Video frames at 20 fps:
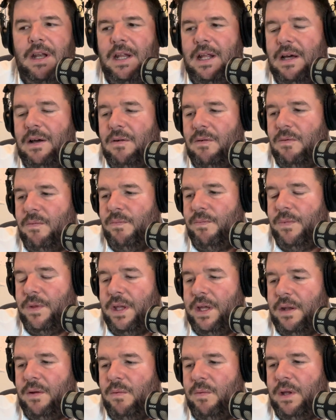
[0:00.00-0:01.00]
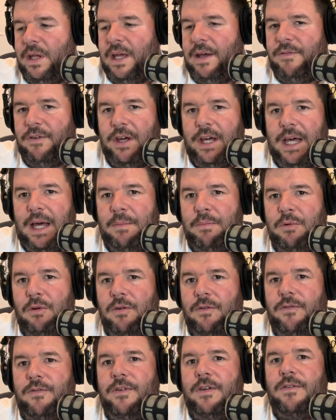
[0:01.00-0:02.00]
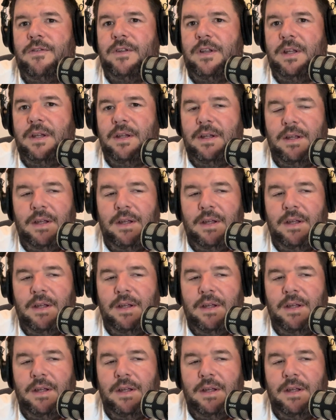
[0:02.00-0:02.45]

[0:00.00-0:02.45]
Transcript: now, and we have a cap on 50.